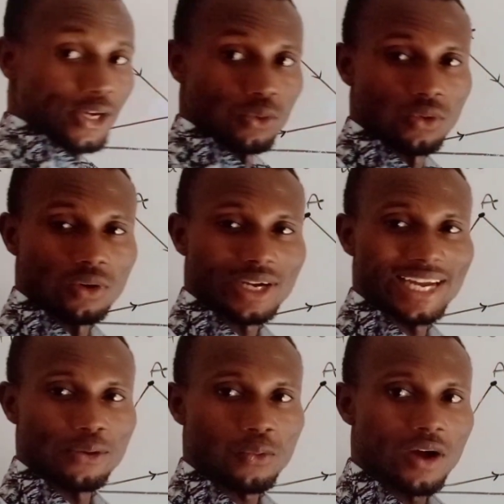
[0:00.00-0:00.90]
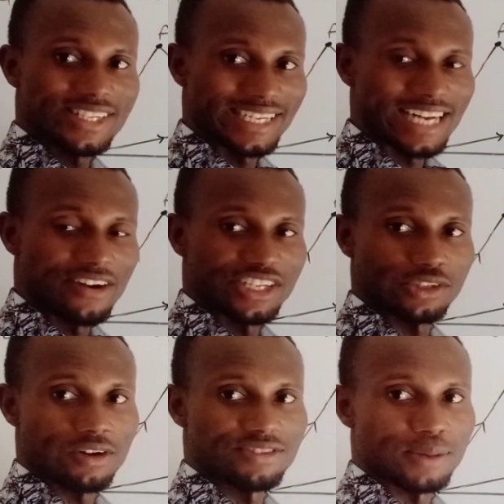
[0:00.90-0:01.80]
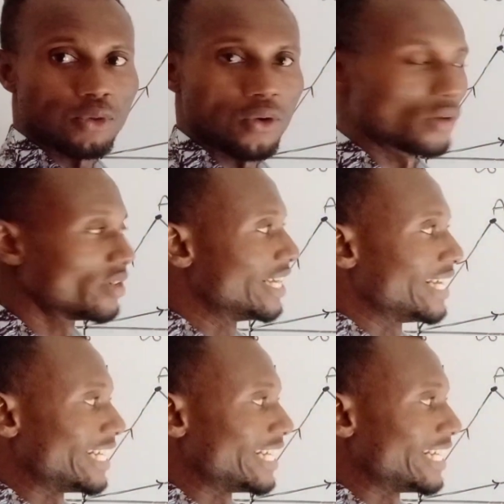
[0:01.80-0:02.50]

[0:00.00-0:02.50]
Okay, what's the direction of the ball?